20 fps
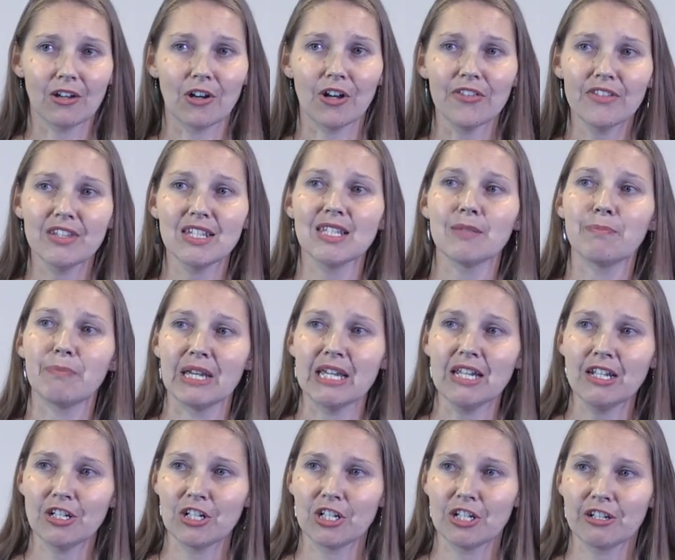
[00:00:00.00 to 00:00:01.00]
On this
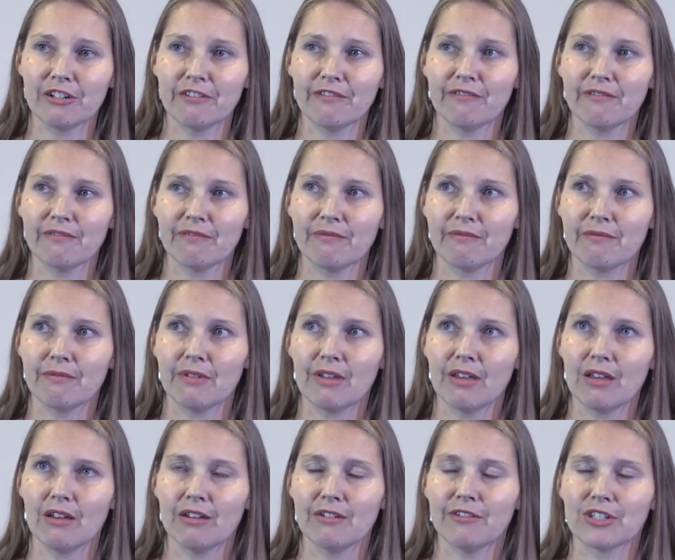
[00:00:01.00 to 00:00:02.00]
beach,
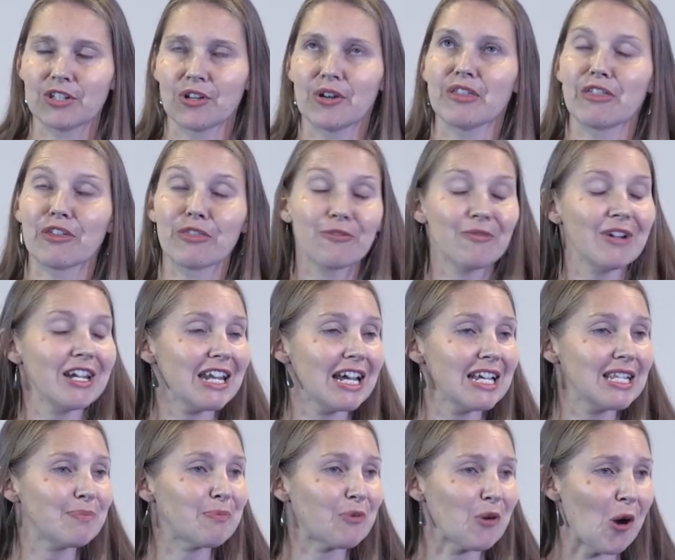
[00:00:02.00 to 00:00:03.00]
the 3
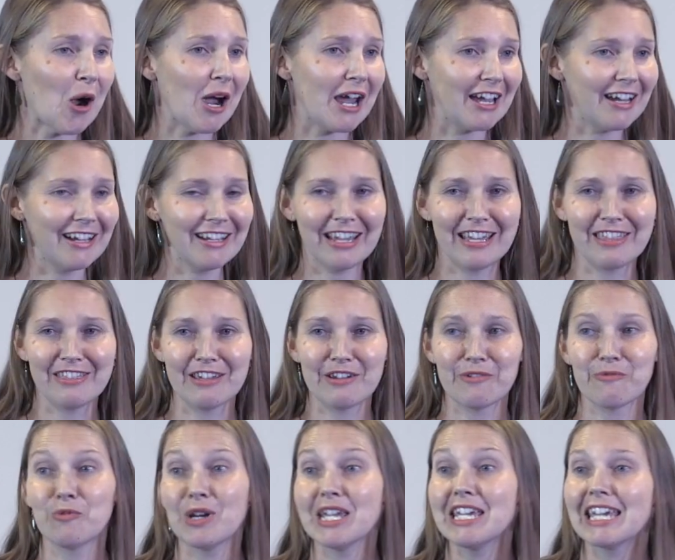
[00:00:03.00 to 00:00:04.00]
days prior and
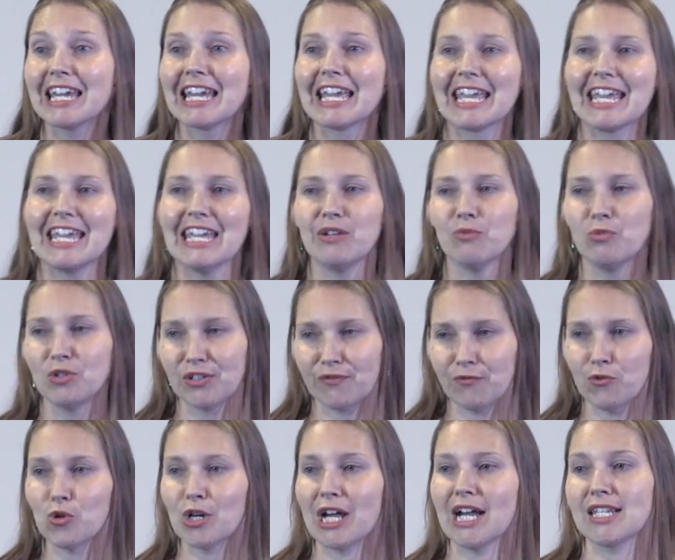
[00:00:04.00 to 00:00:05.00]
the week ahead was
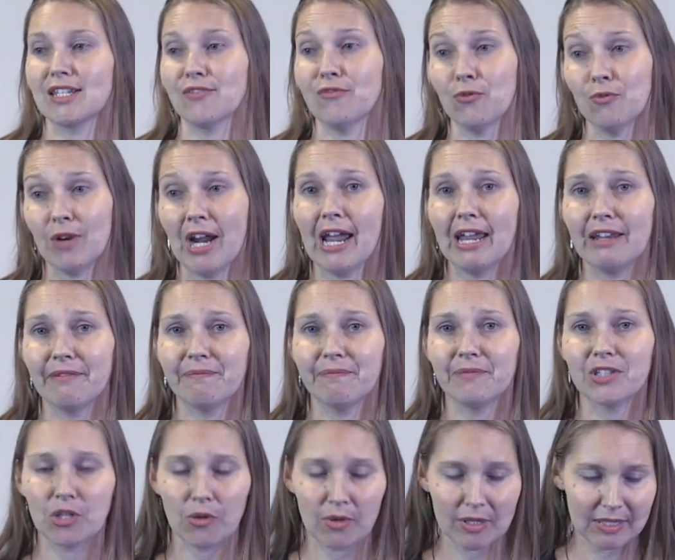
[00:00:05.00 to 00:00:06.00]
forecast for rain.
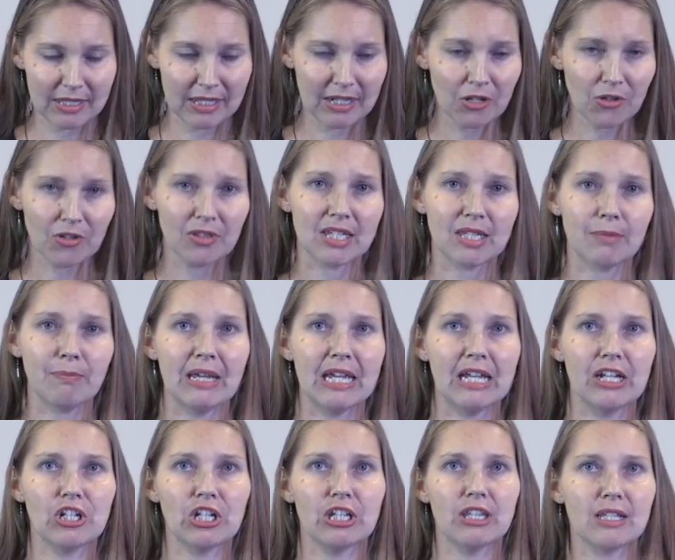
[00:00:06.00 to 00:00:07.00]
So I was sitting on this
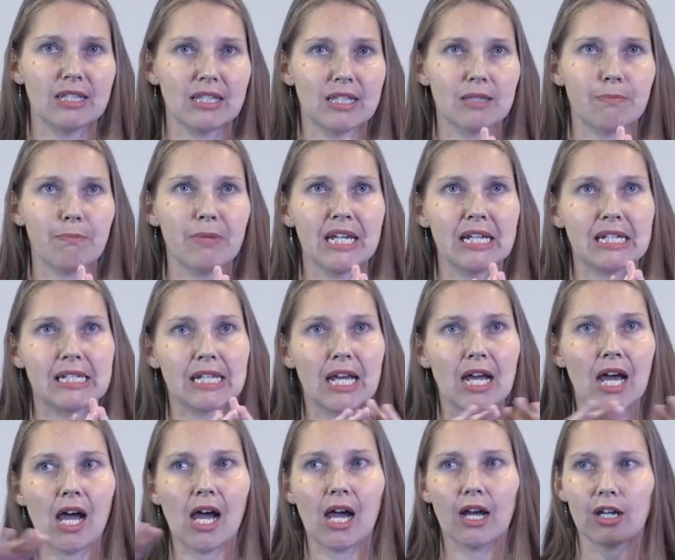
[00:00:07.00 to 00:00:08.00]
beach and there's this big,
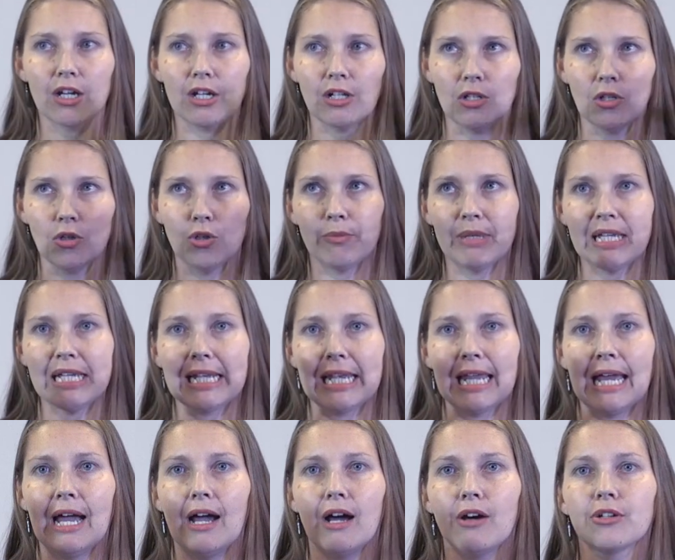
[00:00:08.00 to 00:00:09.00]
dark, gloomy
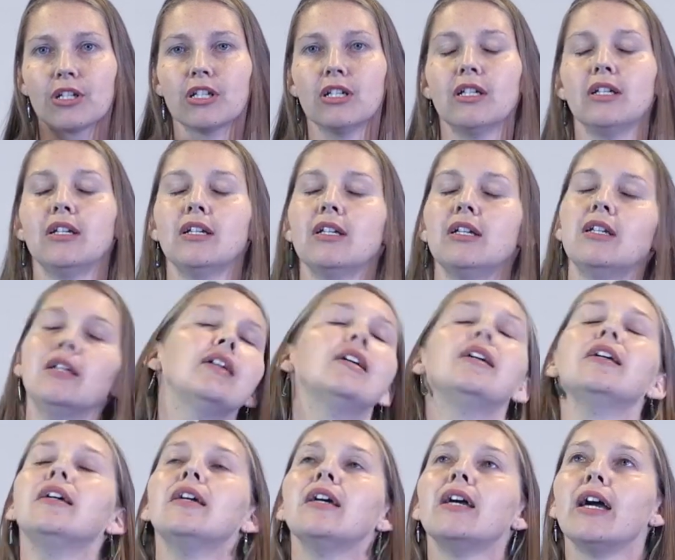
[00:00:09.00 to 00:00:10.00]
cloud.
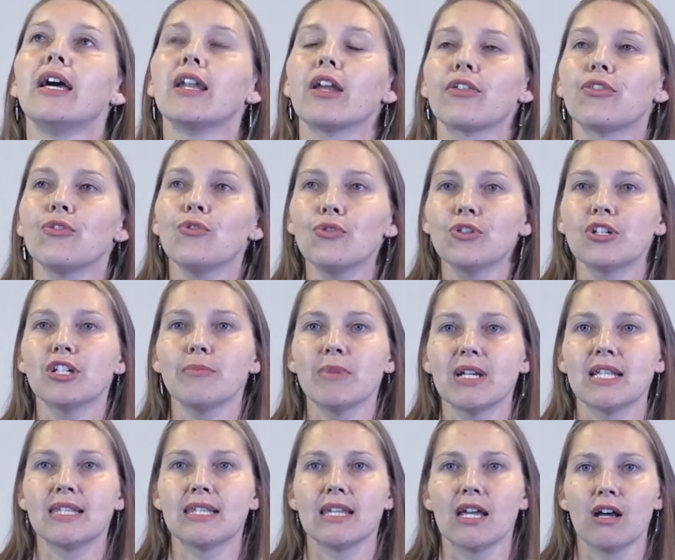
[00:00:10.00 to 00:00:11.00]
And I thought to
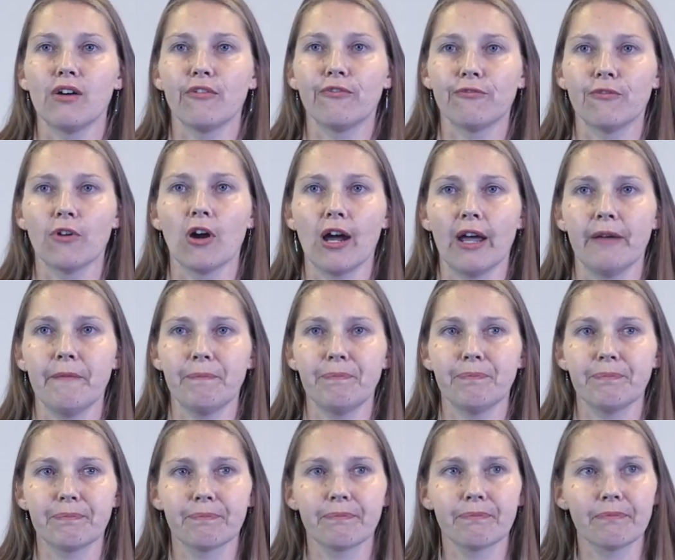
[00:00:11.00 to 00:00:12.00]
myself, right,
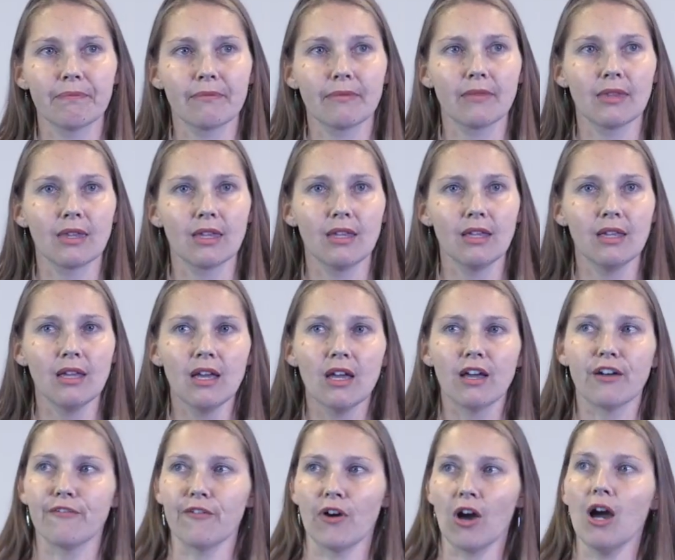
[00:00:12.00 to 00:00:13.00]

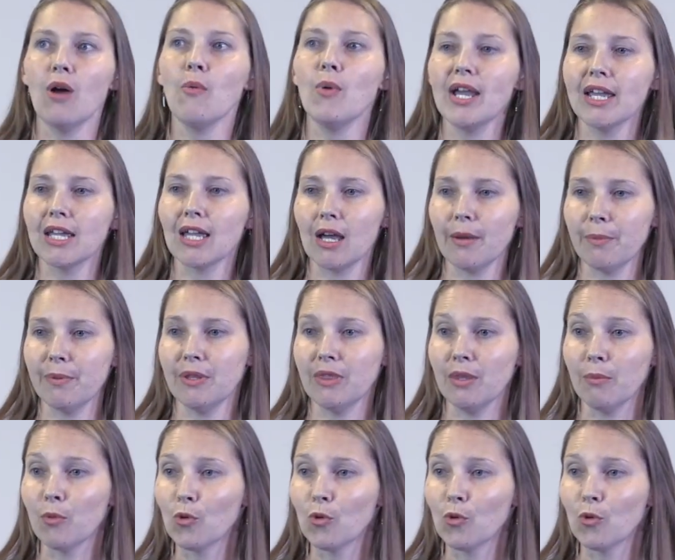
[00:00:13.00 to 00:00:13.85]
if I wake up in the